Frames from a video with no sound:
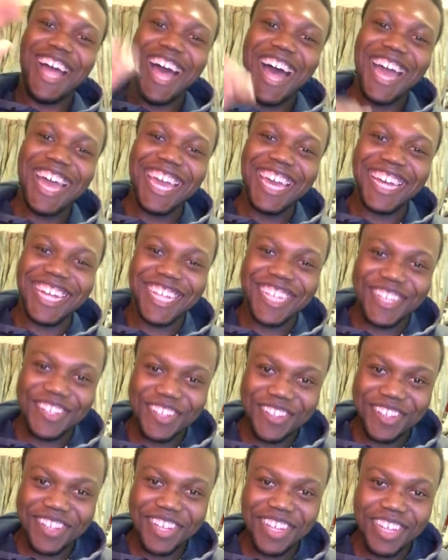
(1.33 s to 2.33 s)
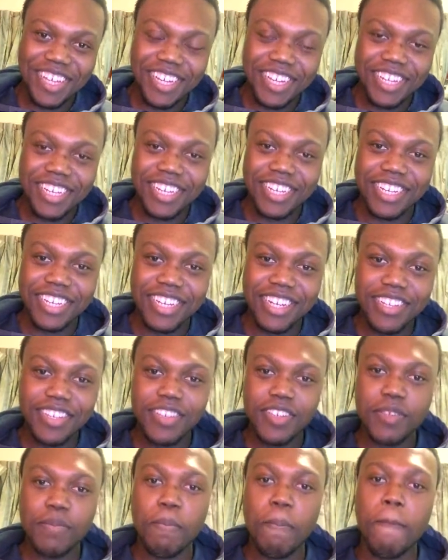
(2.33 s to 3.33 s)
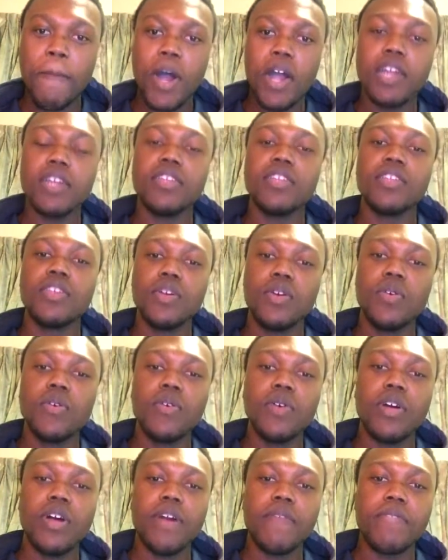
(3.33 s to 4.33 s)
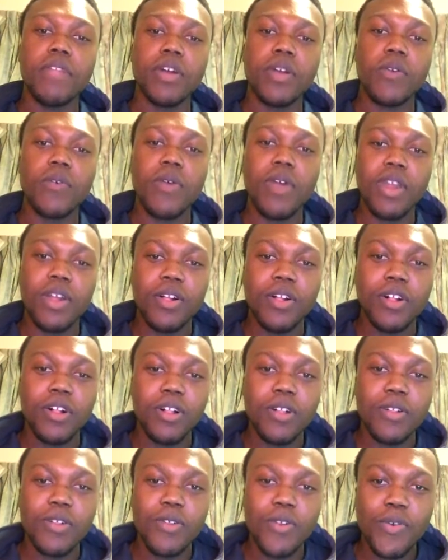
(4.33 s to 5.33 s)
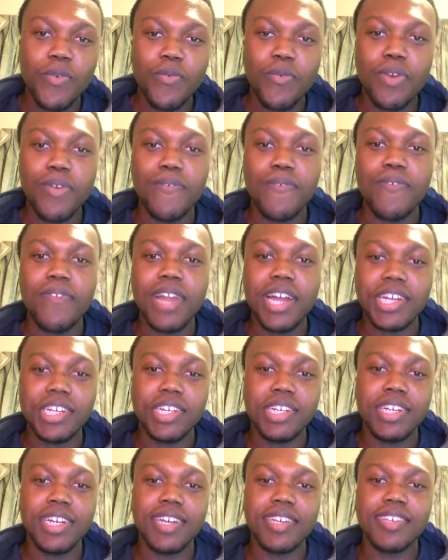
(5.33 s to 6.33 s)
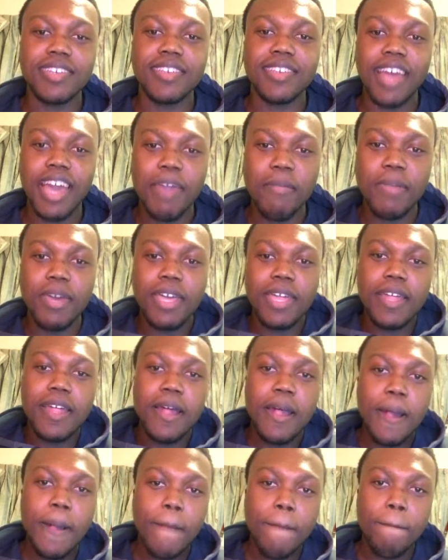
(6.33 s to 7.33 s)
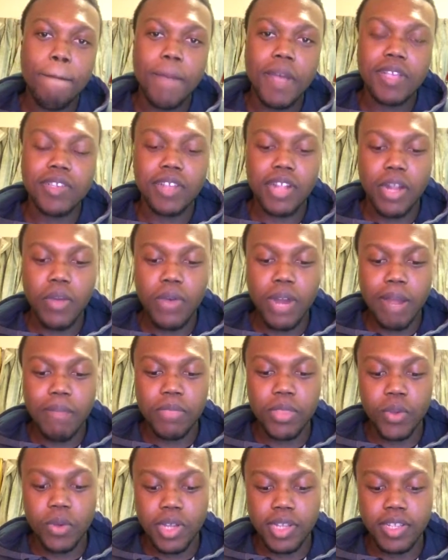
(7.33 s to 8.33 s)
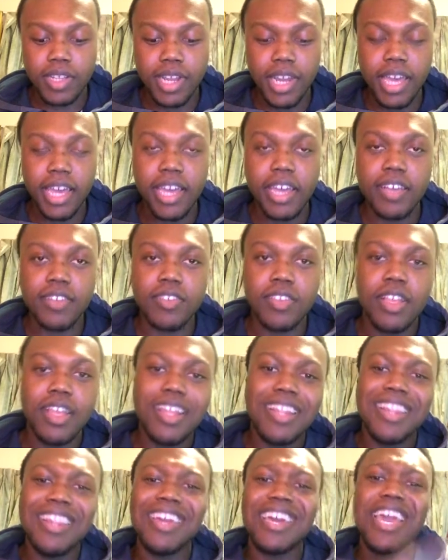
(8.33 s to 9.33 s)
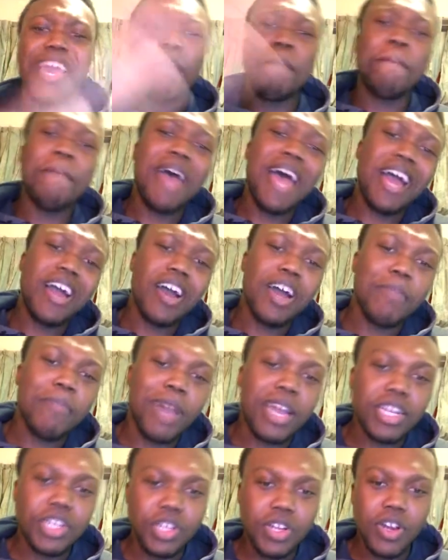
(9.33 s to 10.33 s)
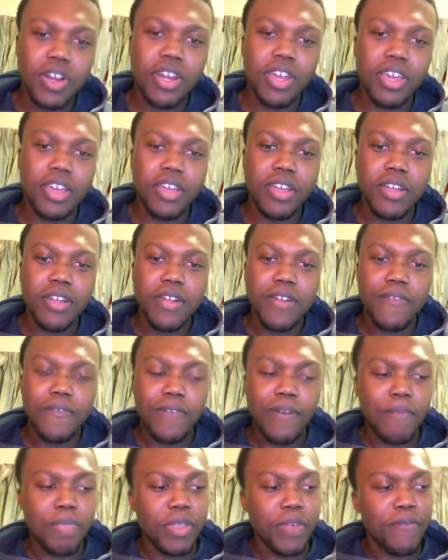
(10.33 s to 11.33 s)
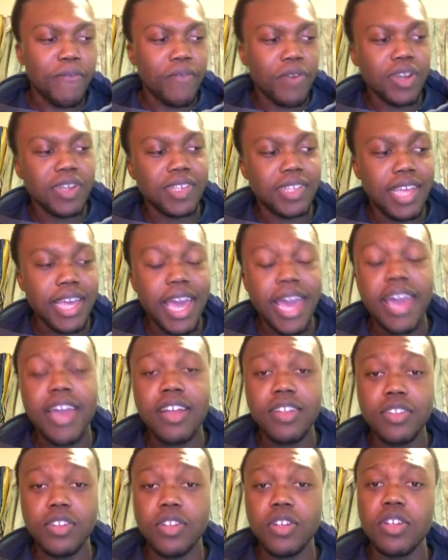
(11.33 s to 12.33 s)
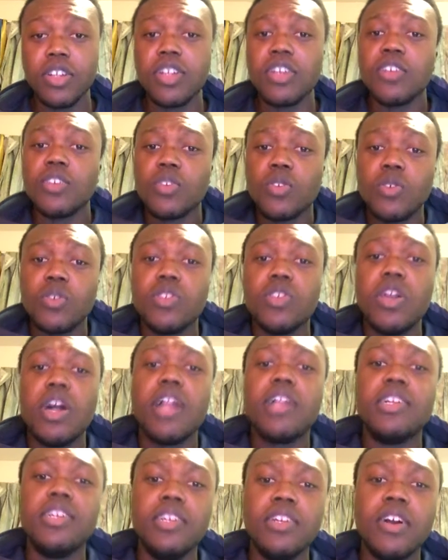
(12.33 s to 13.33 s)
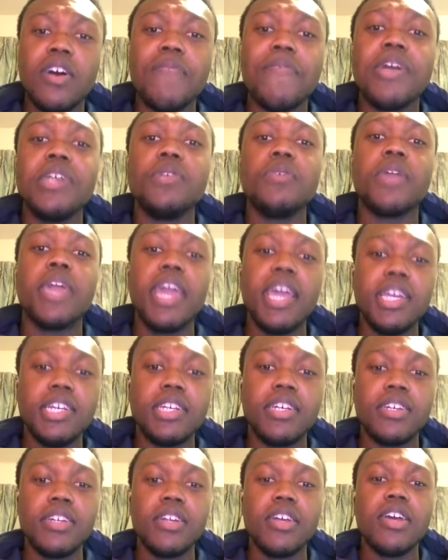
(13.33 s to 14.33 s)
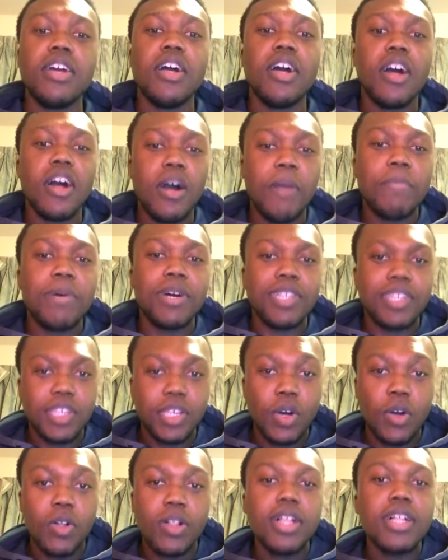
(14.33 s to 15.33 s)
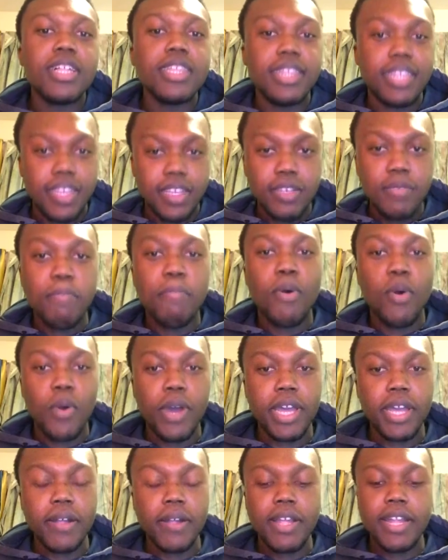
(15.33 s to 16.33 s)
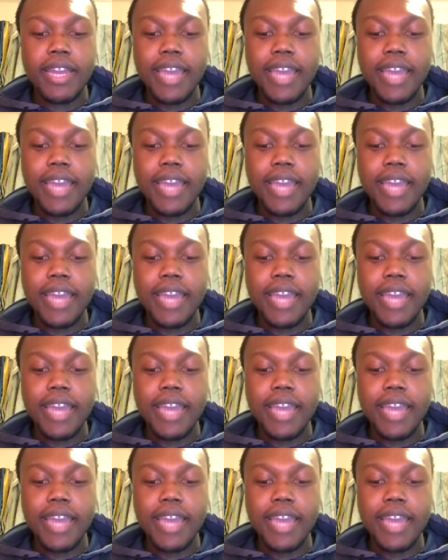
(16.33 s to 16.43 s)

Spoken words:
Hiya! This is part two of the critical reflection assignment. Basically, what I'm doing today is looking back on my journey from the first day I entered Sociology of Education up until this point.